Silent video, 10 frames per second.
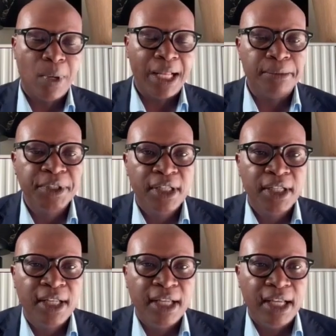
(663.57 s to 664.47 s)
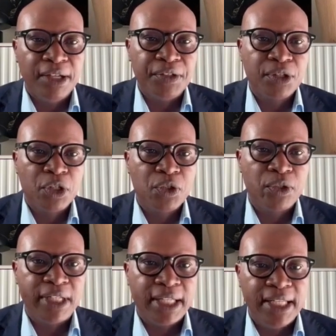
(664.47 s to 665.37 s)
well. And so
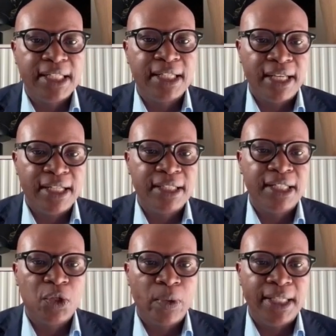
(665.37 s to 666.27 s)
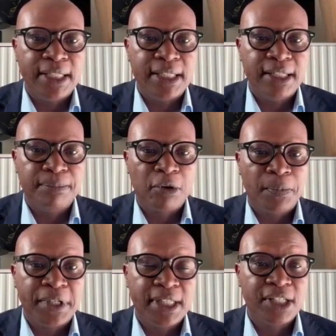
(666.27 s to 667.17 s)
2018, 19, 20,
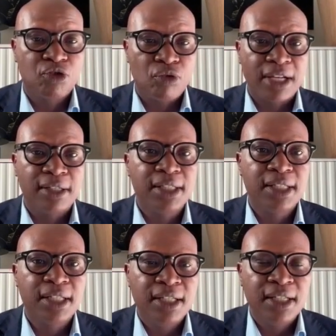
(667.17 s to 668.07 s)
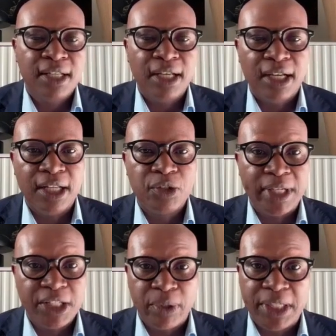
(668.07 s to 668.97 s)
property struggled.
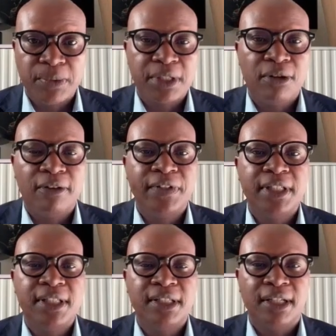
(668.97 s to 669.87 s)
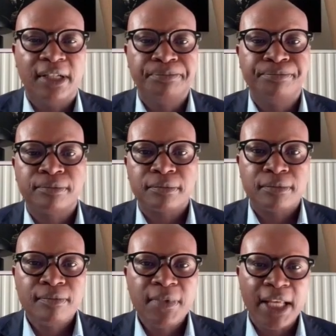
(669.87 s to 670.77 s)
2020 was COVID, and
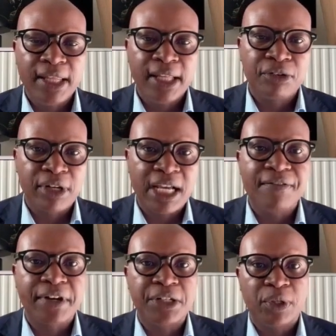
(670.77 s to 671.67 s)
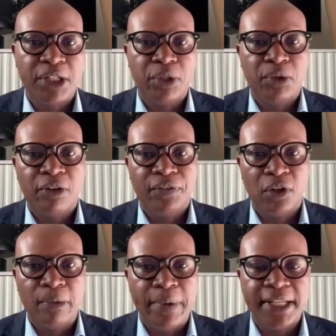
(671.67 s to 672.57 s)
then recovery in 2021 of a
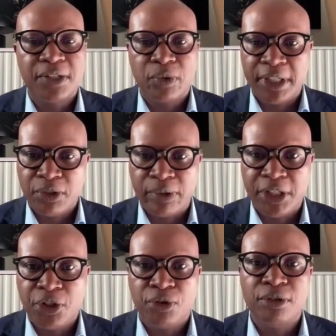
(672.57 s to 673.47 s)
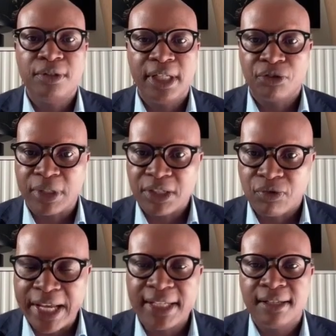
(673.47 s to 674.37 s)
low base, 2022, interest
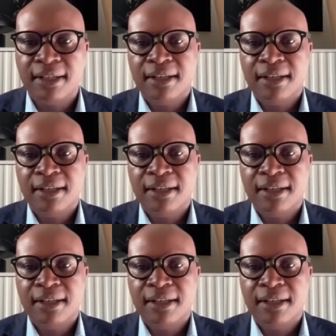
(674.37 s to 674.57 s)
rates,